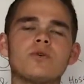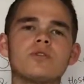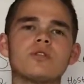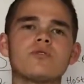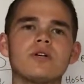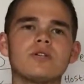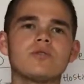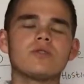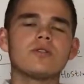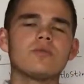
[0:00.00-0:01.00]
the right
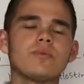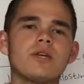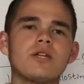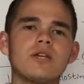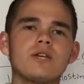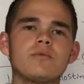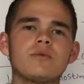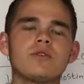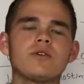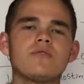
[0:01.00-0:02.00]
to a domain name,
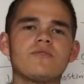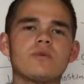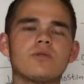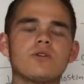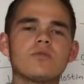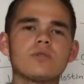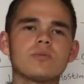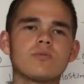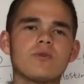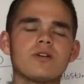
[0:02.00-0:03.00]
you have found a hosting
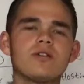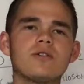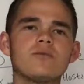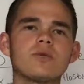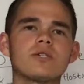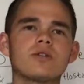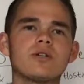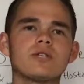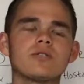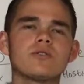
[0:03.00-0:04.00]
provider which
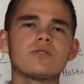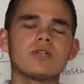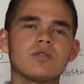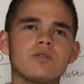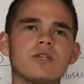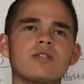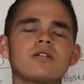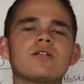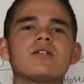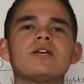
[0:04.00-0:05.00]
connects your site to the internet,